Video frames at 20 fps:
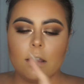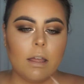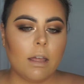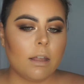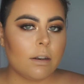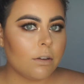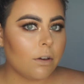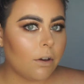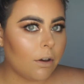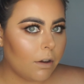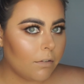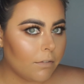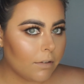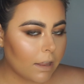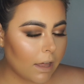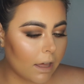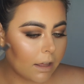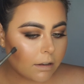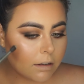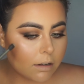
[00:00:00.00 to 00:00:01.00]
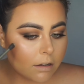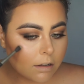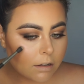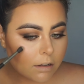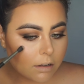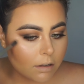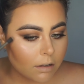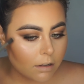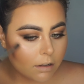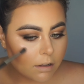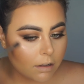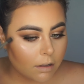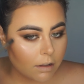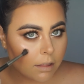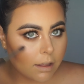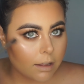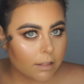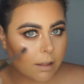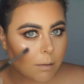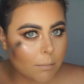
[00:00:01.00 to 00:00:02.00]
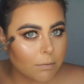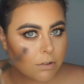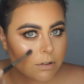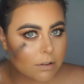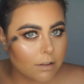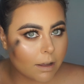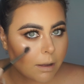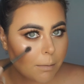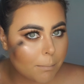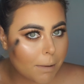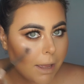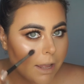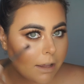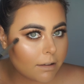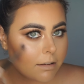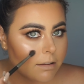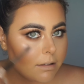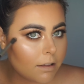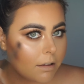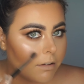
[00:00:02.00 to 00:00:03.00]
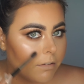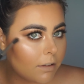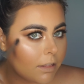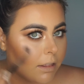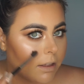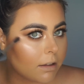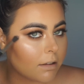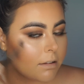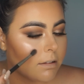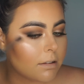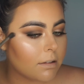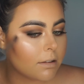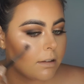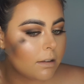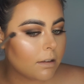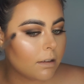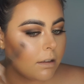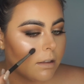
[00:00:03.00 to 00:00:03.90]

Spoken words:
and go over that. Like that's just like a base for this.